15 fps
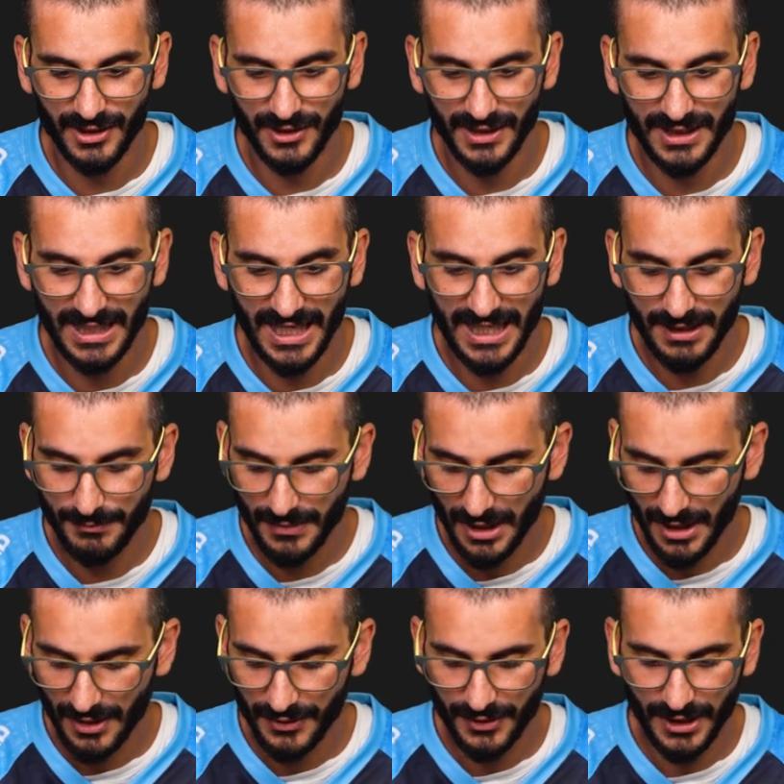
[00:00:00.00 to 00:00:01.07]
so the name,
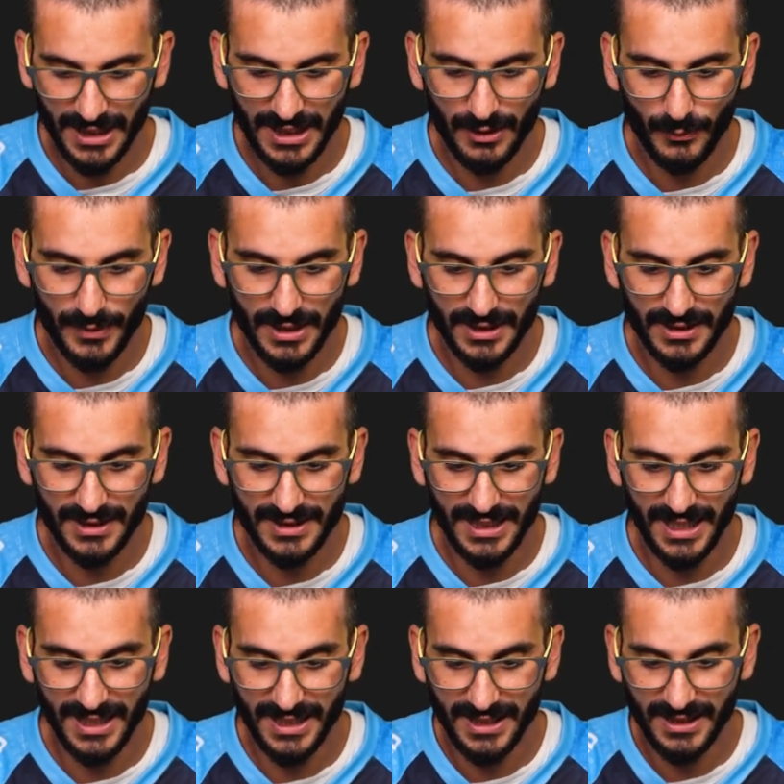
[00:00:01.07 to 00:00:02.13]
so here we can
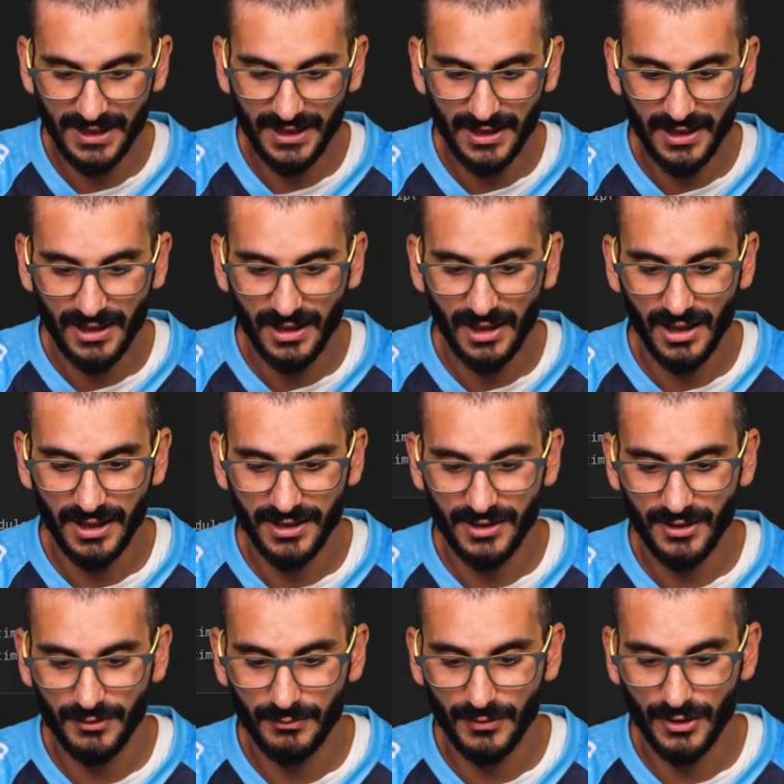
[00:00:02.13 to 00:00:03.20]
say
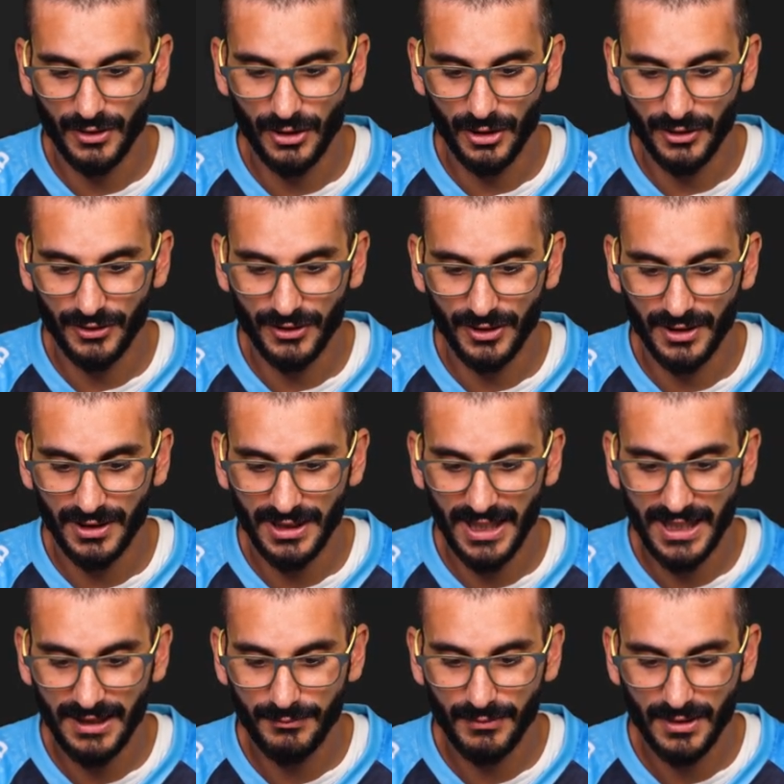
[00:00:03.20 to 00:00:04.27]
item dot
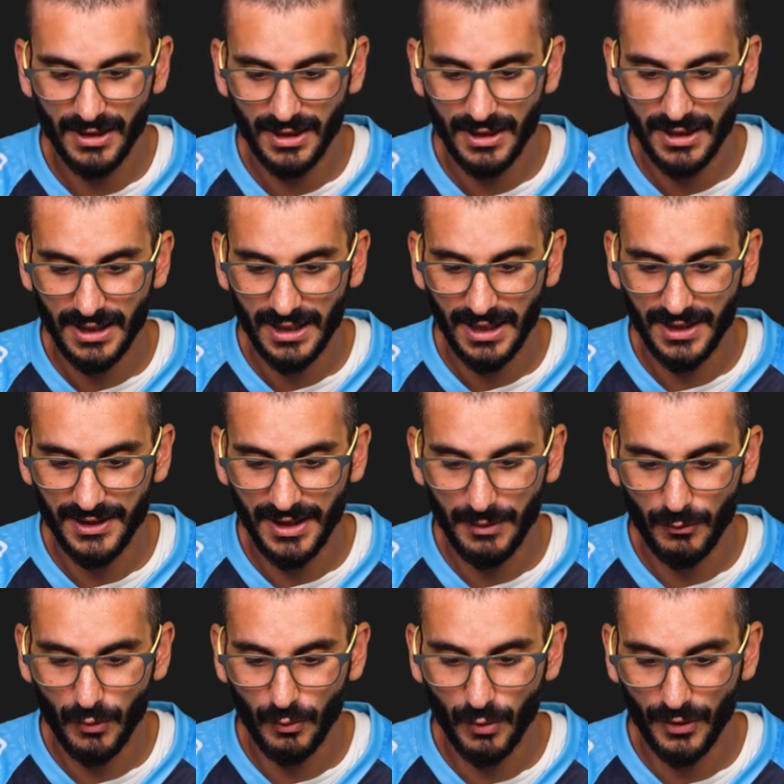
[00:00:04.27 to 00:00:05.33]
name, and then
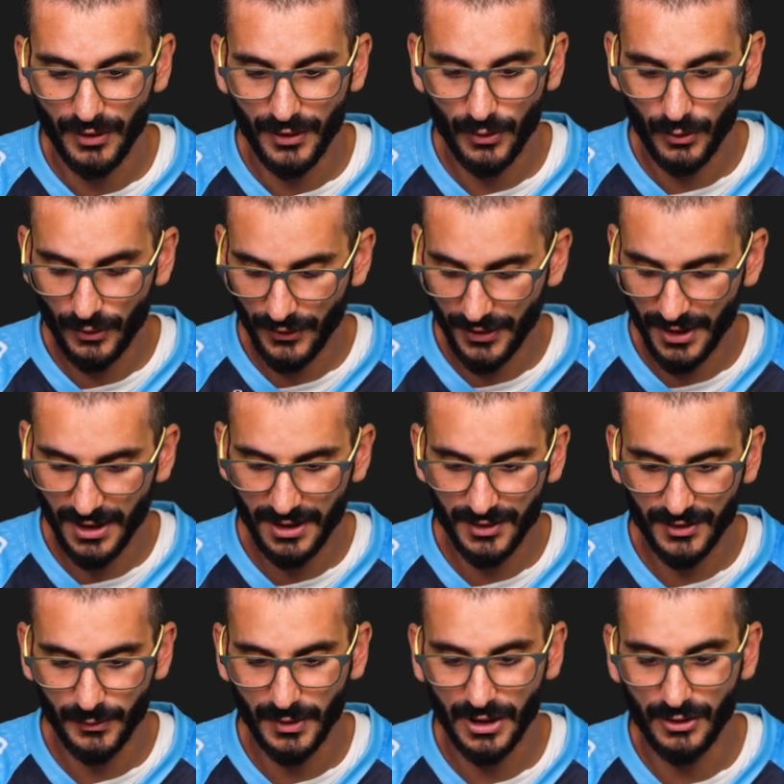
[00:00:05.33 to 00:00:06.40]
we'll want the author,
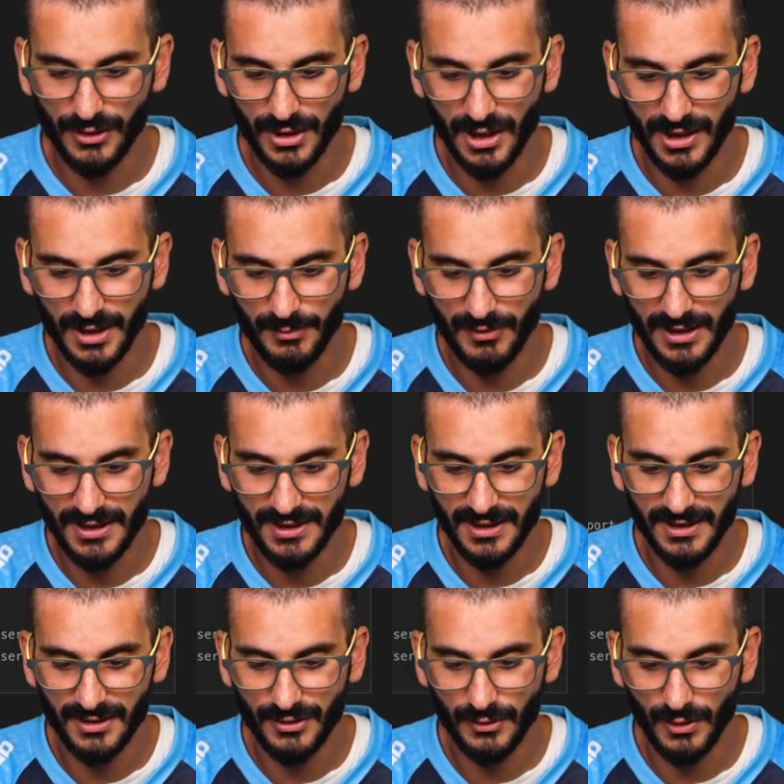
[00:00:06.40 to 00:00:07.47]
so we can use curly
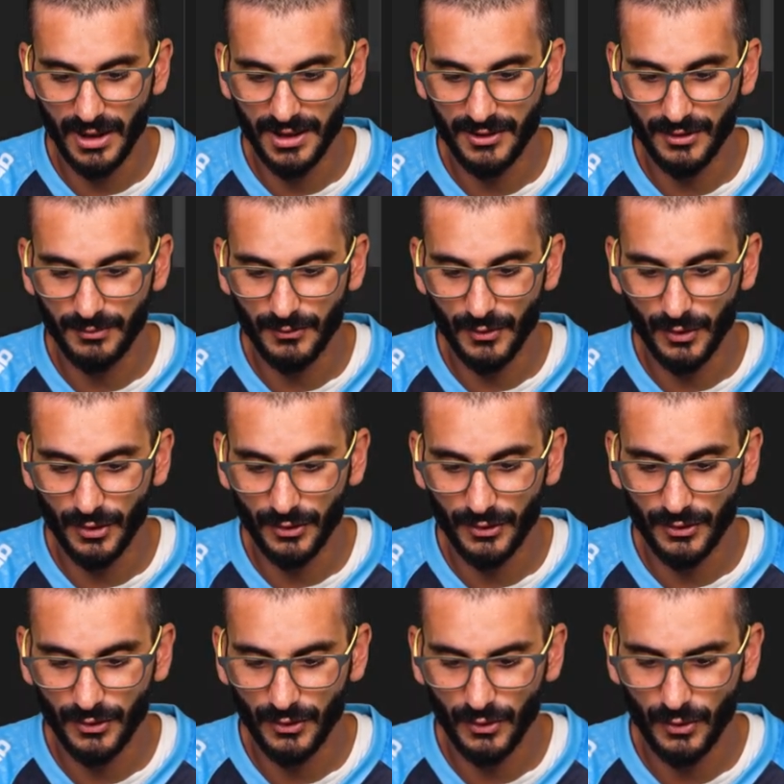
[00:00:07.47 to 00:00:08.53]
braces and do item
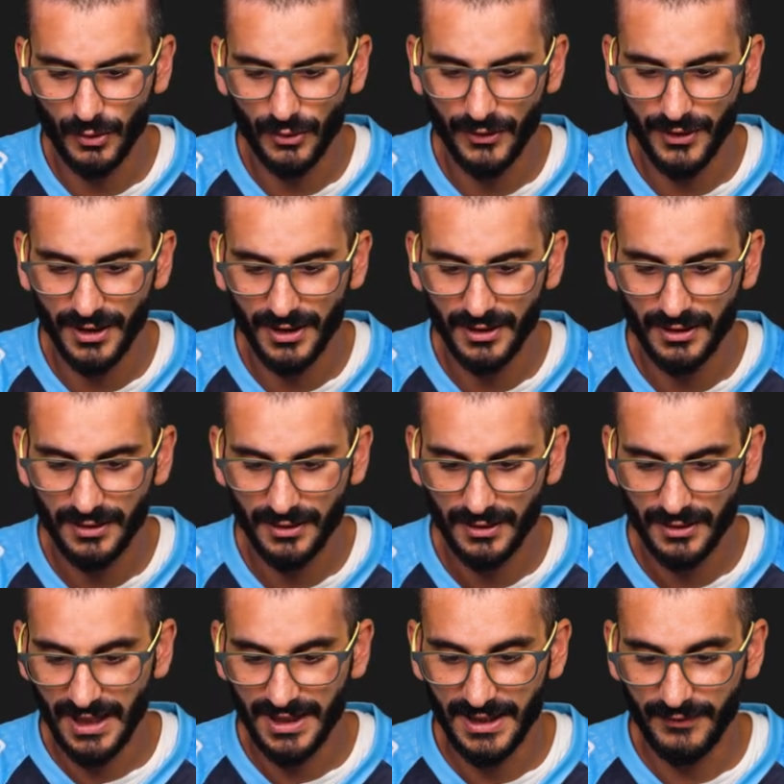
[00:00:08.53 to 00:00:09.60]
dot author,
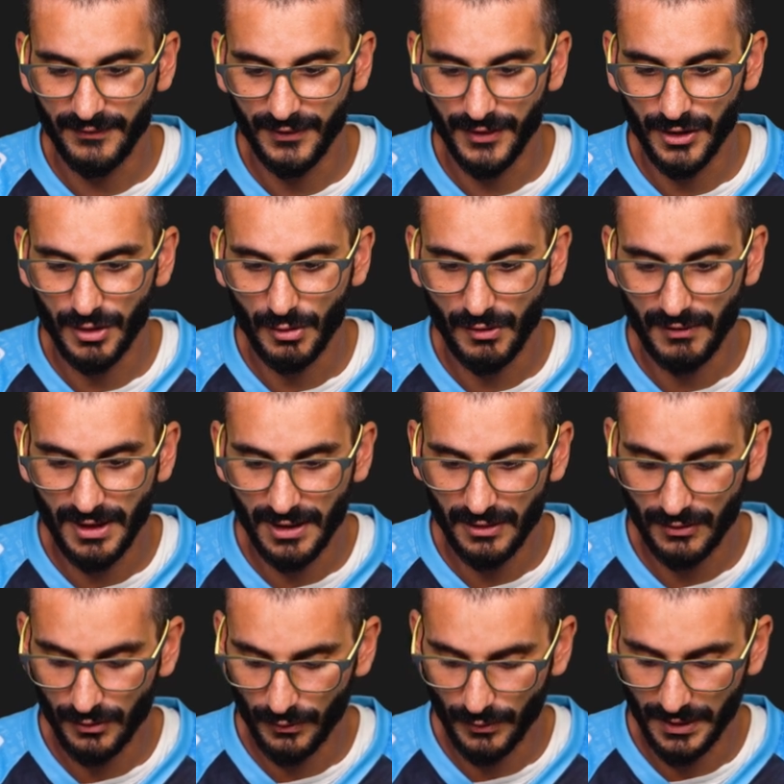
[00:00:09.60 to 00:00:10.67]
and then for the
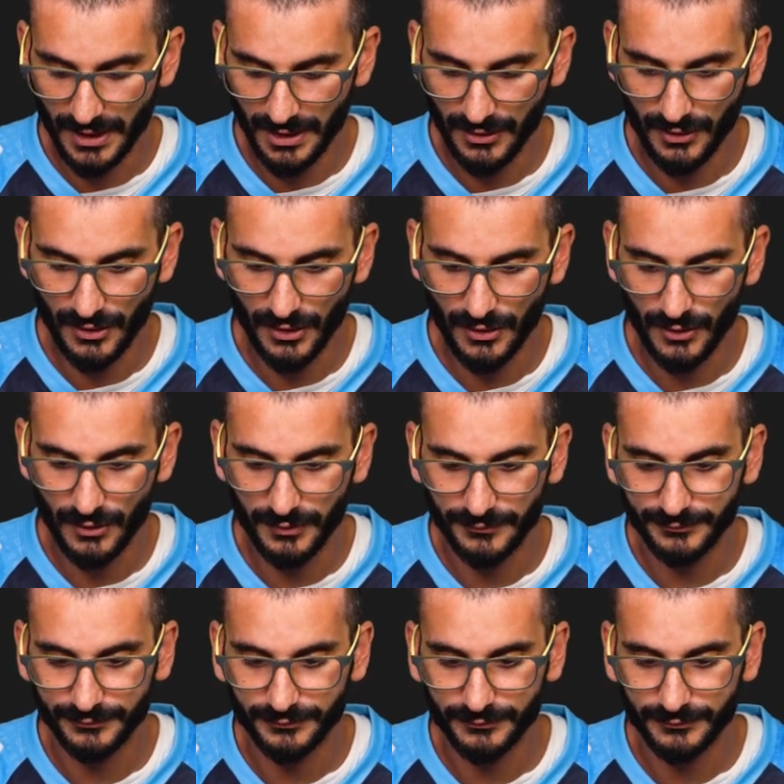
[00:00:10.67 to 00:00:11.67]
URL, we can do